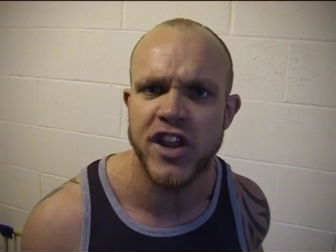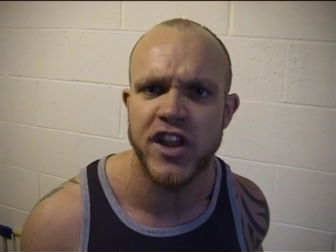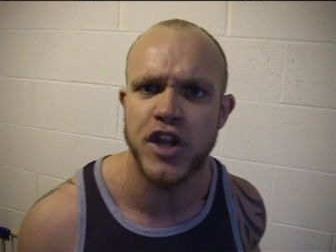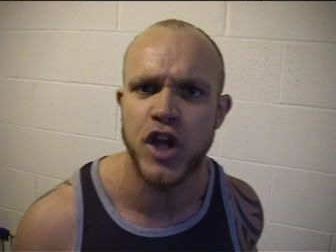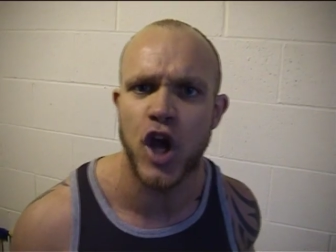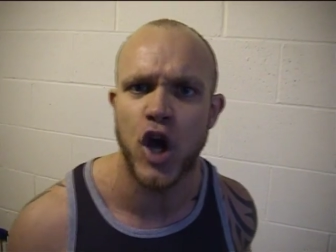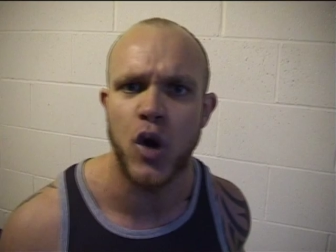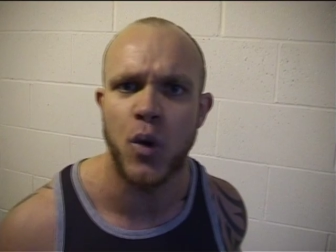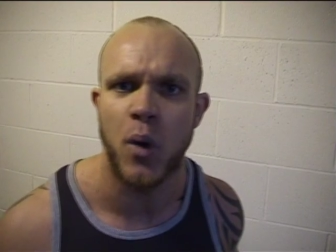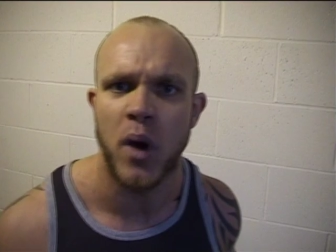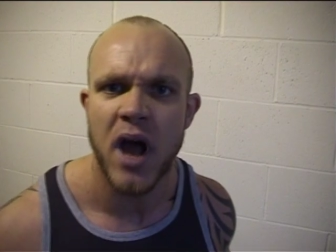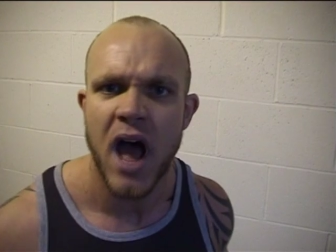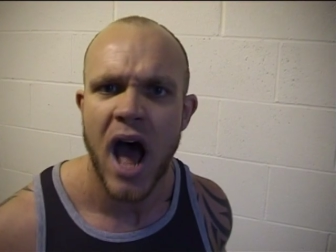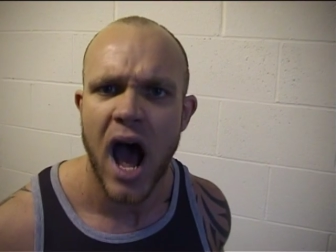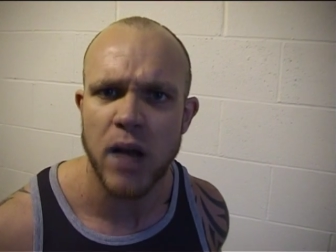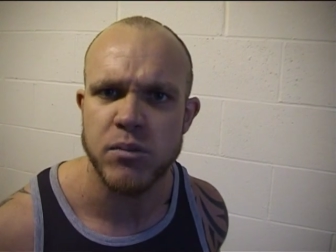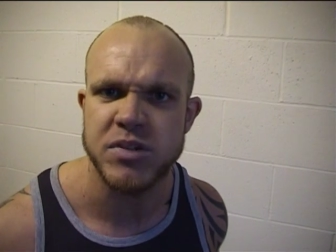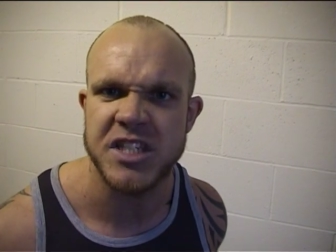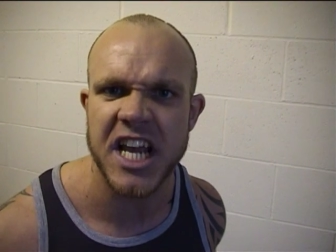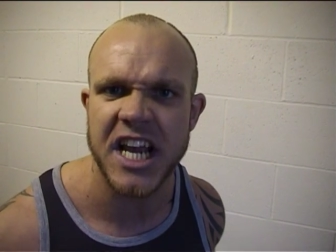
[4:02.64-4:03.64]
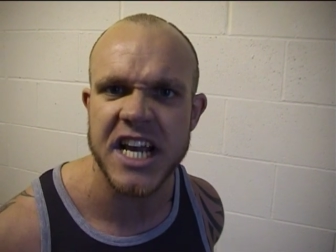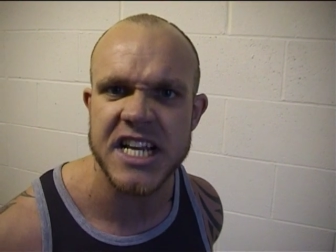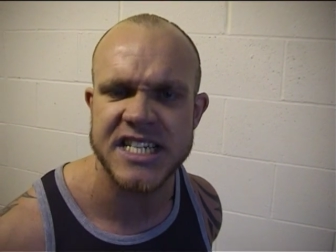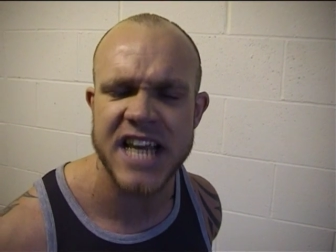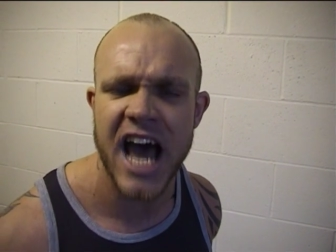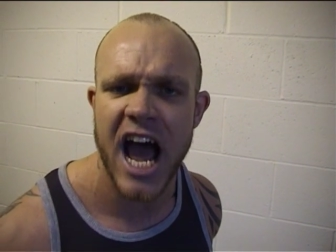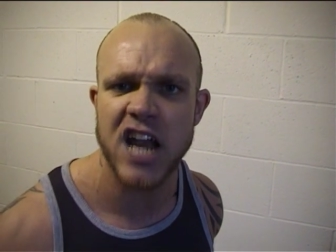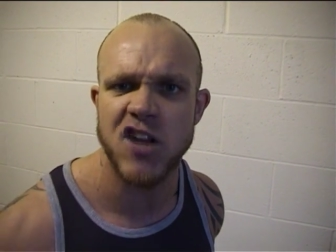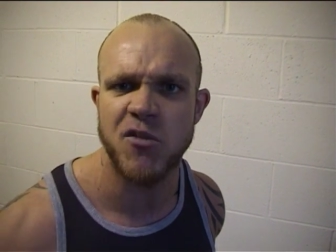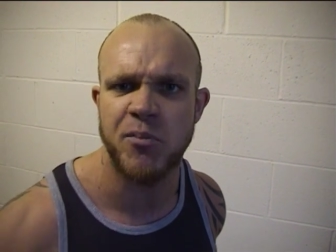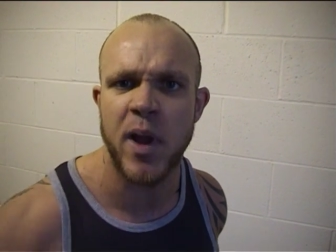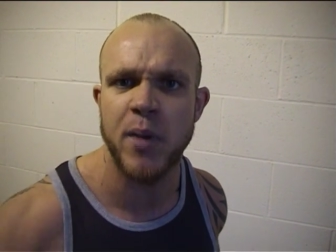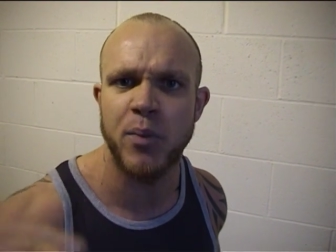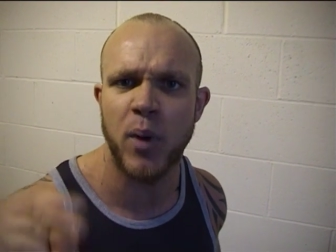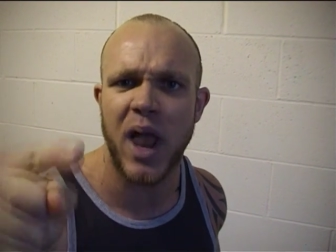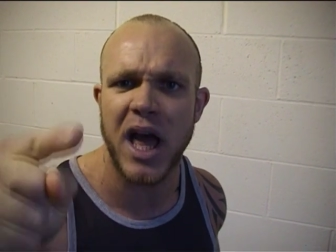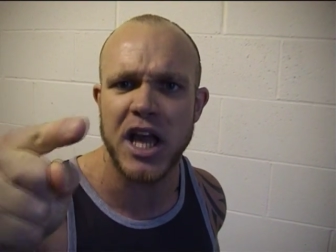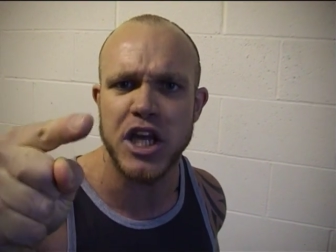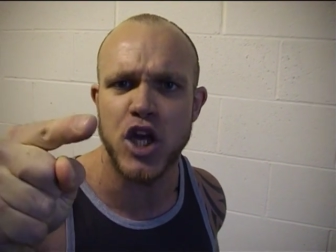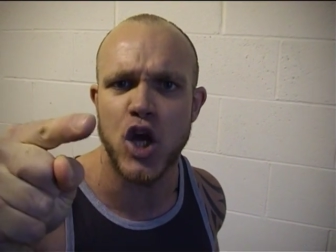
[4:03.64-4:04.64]
than you. I'm sick and tired of
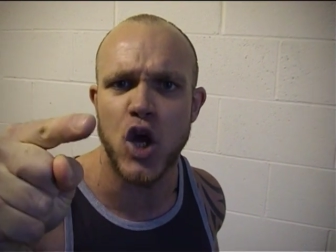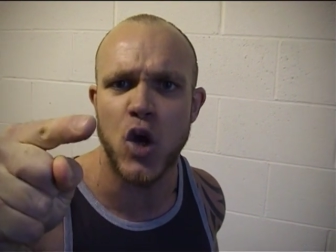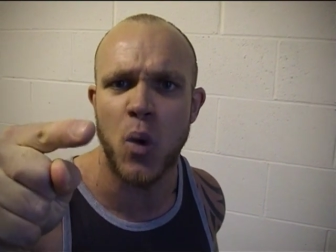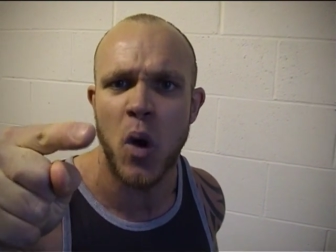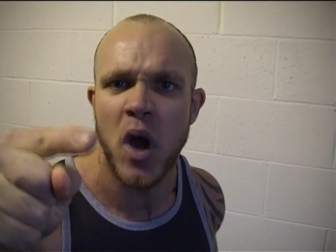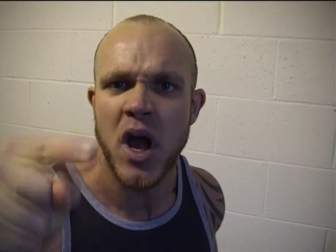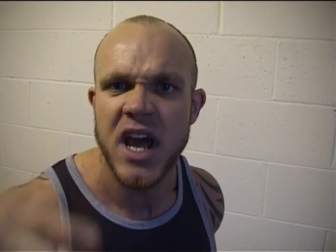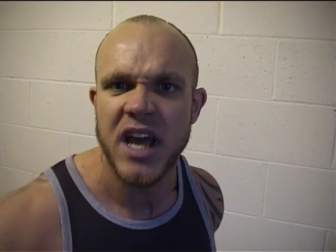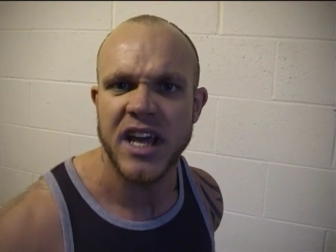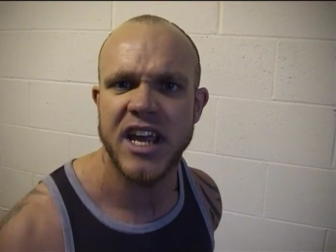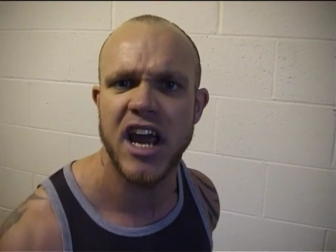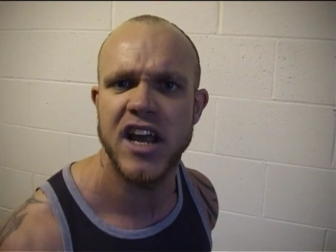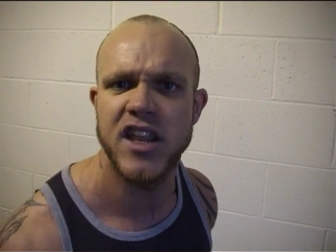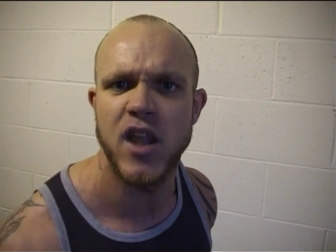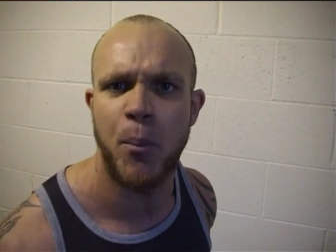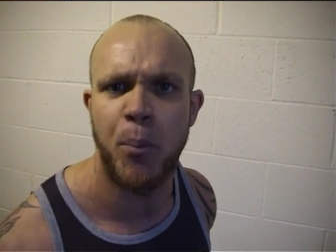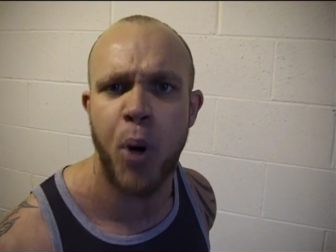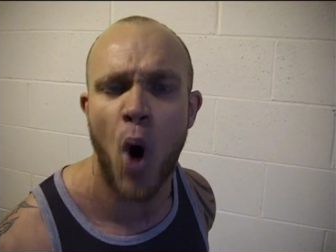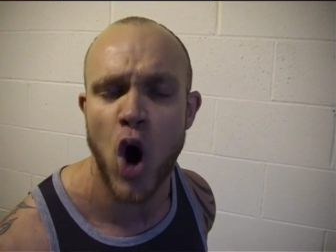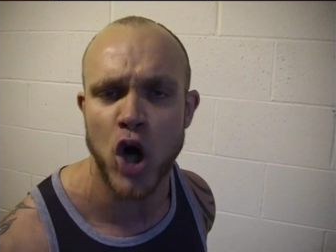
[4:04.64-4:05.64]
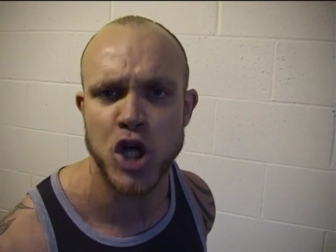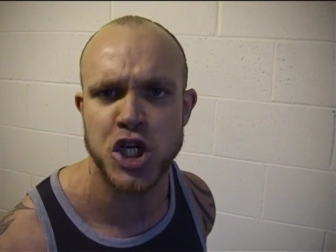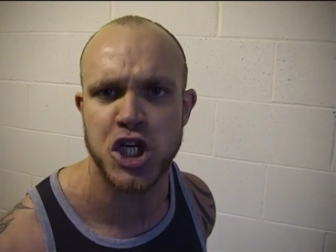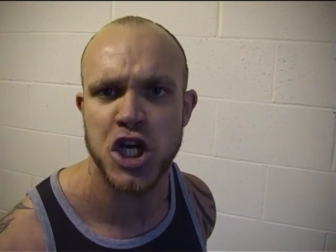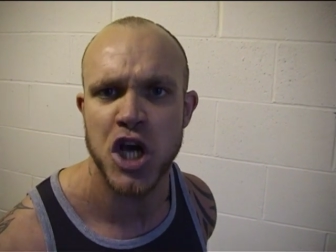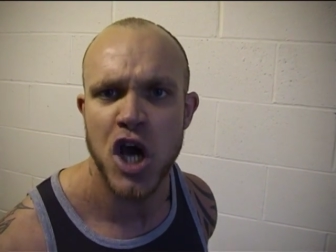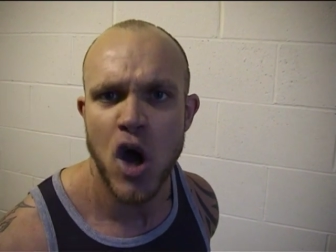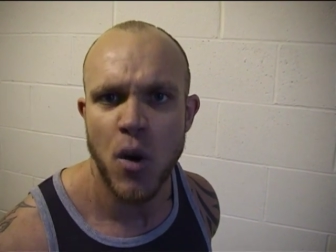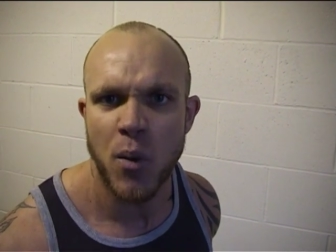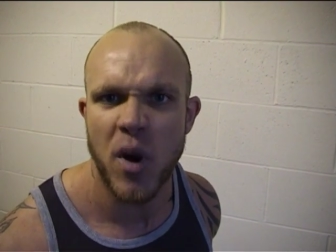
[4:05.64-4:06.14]
people like you getting the push,